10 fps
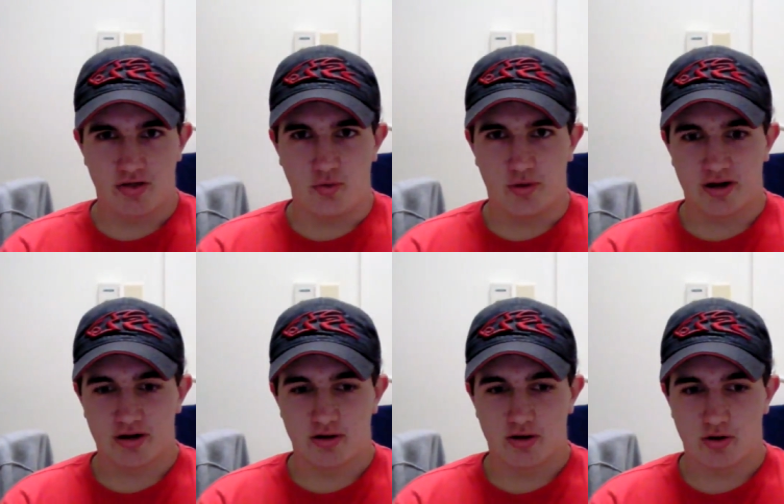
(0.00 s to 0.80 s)
The
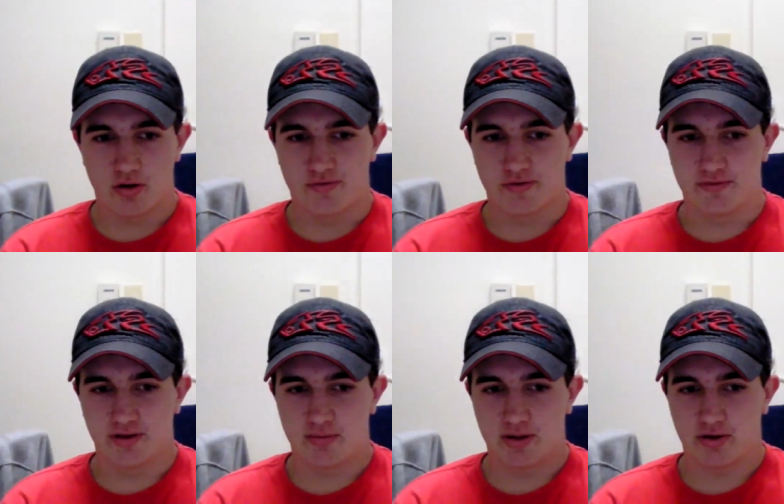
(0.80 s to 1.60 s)
winner of the
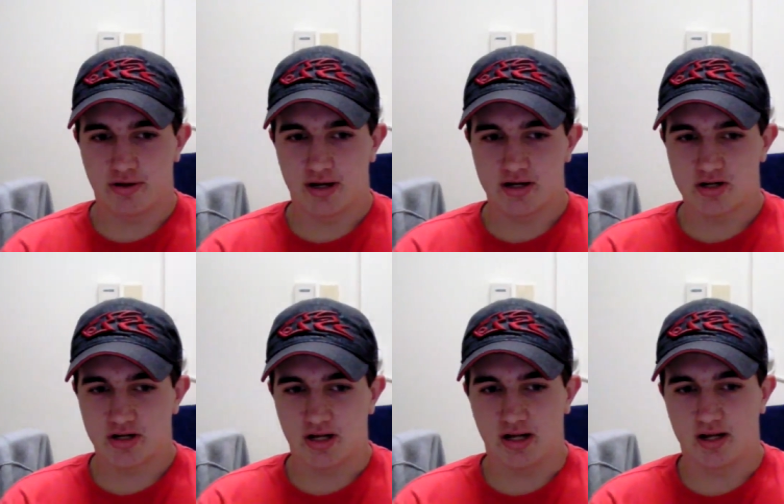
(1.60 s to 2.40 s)
Flip Mino
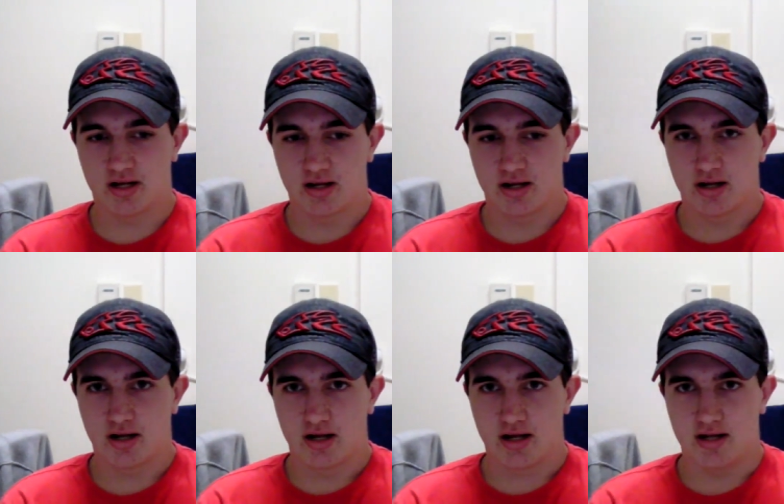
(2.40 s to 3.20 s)
HD
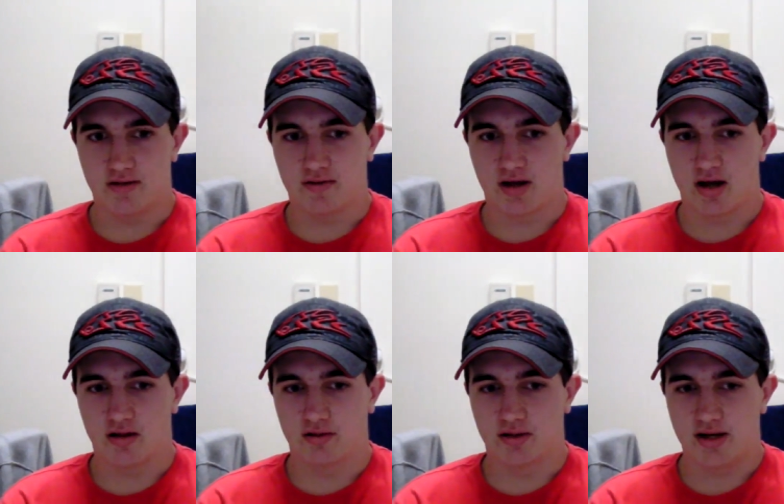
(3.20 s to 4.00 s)
is
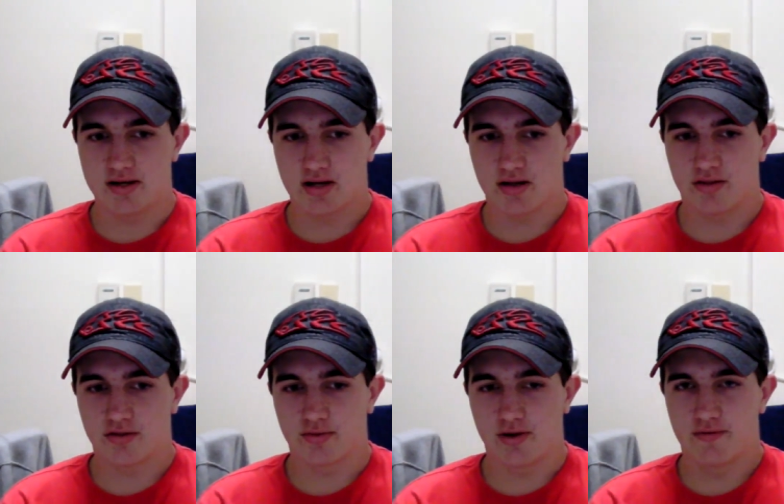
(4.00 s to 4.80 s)
Elite
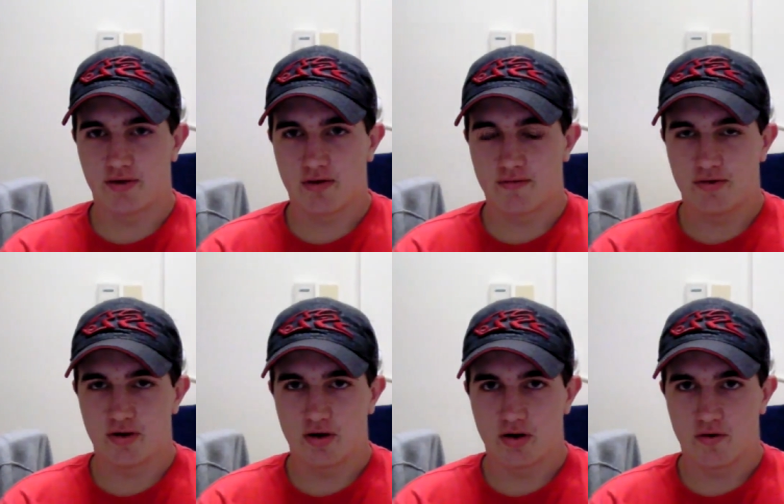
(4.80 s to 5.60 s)
35.
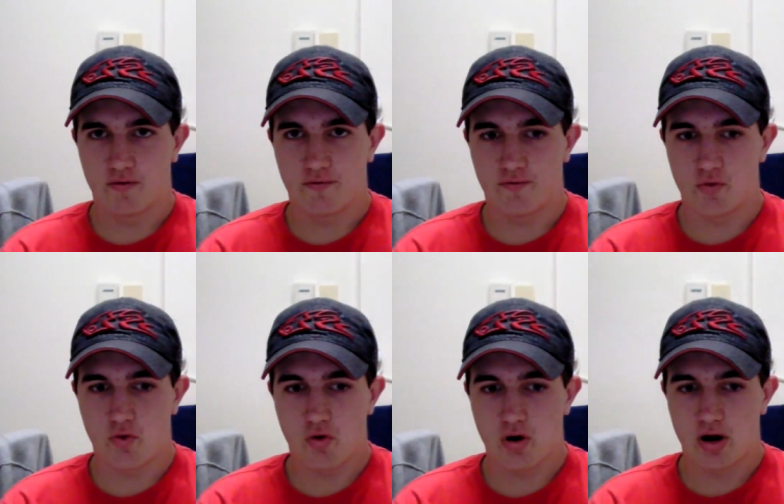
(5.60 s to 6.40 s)

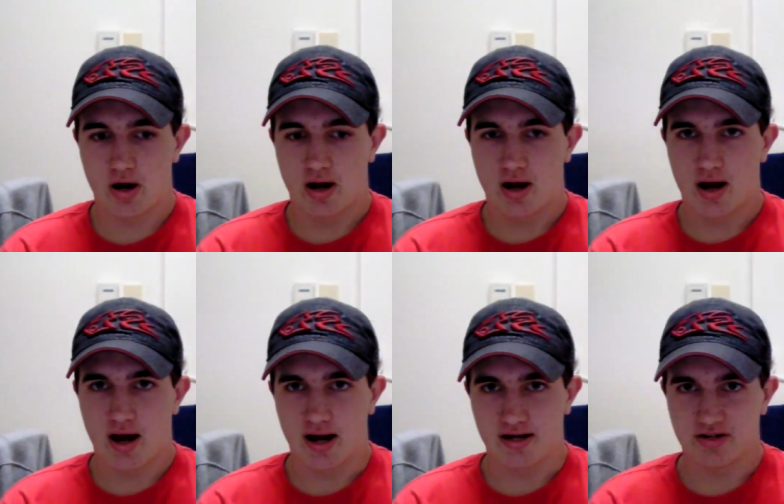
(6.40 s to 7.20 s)

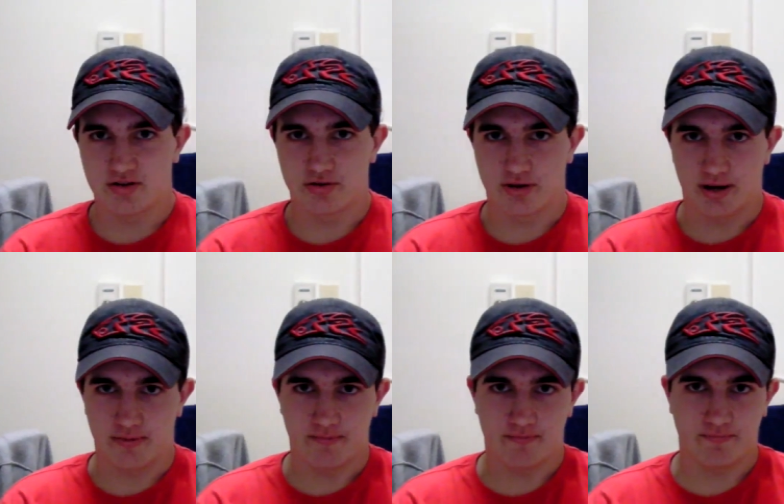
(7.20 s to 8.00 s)
483.
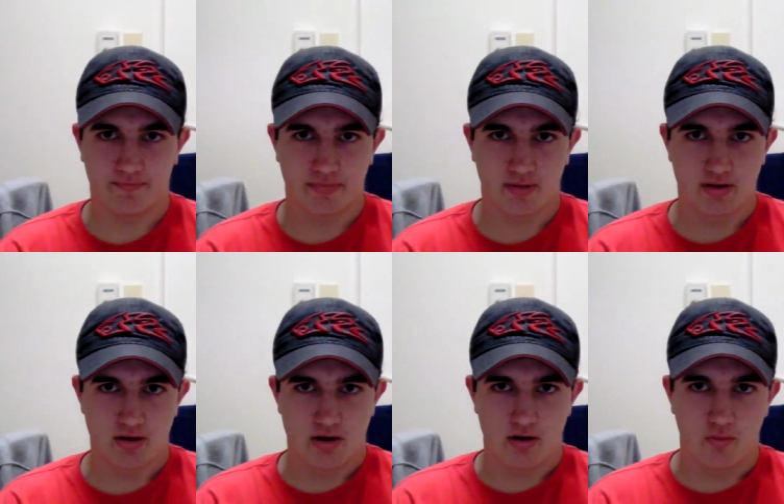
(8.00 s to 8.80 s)

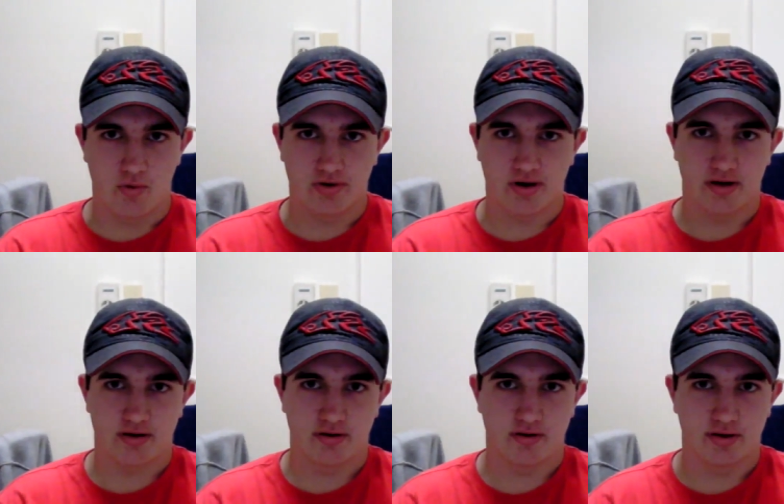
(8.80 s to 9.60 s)
Well done,
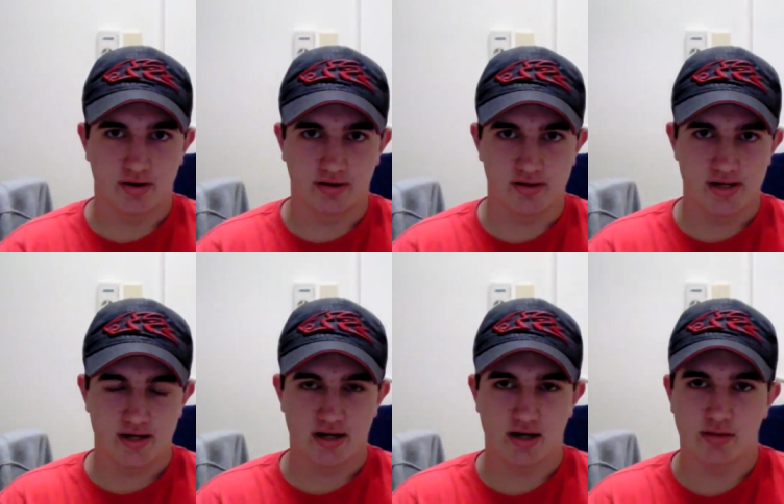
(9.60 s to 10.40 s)
Elite.
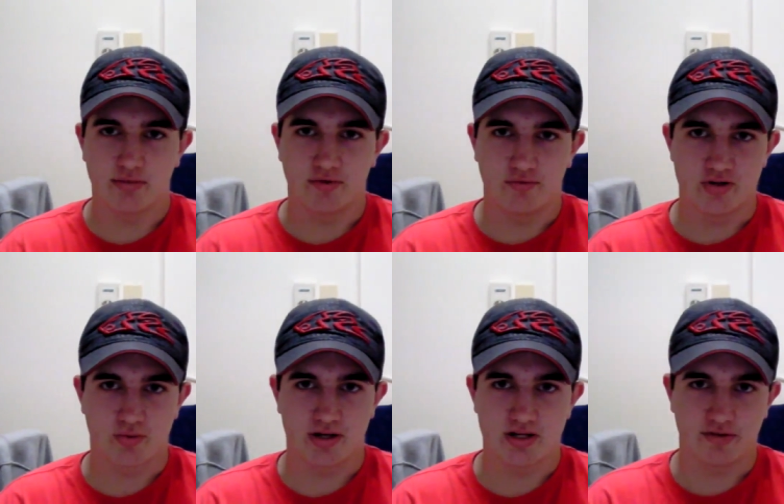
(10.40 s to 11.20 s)
Um, you've just
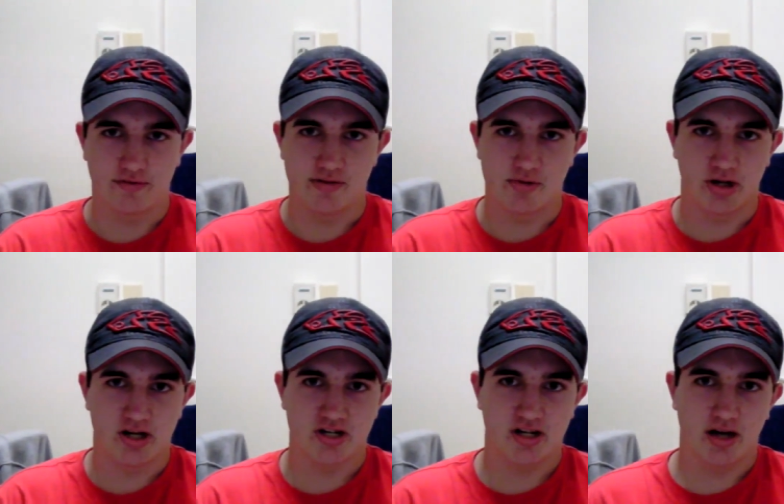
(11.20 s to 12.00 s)
won yourself a Flip Mino
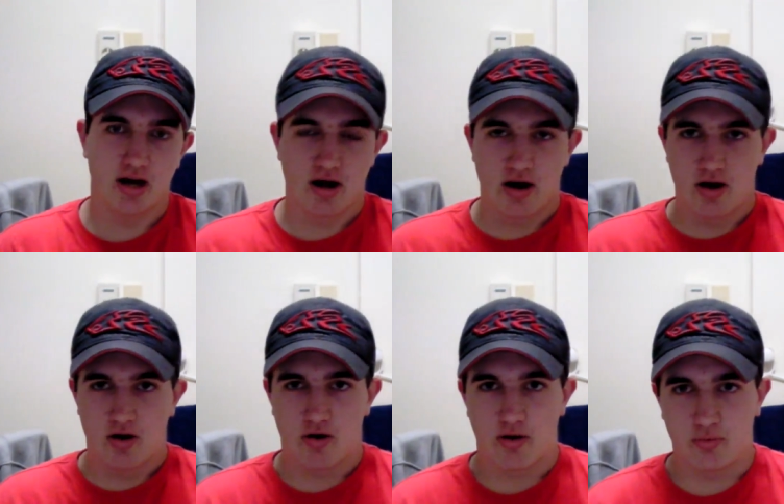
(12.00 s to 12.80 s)
HD.
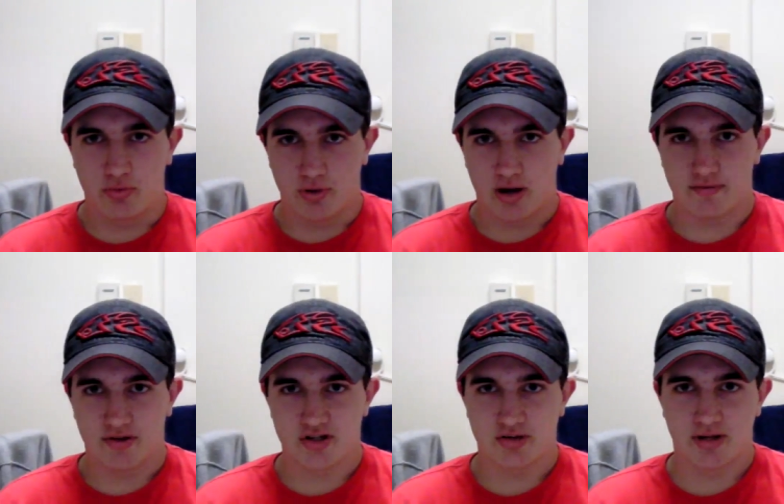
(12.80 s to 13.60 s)
I will have
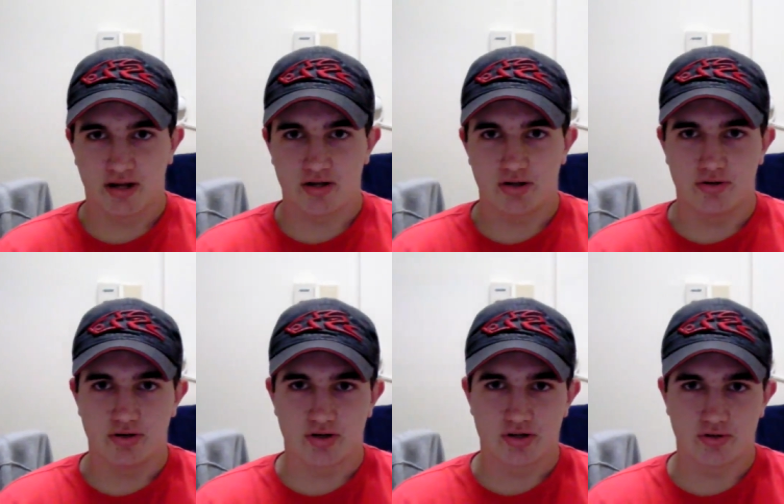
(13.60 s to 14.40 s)
that shipped out to you
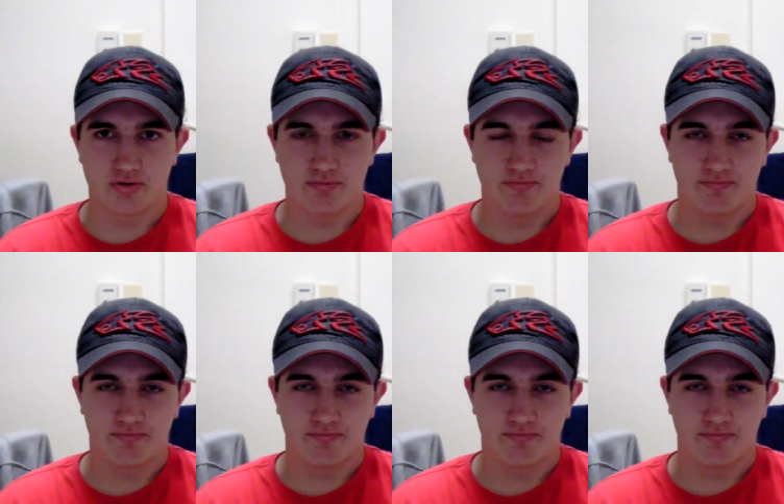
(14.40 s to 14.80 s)
soon.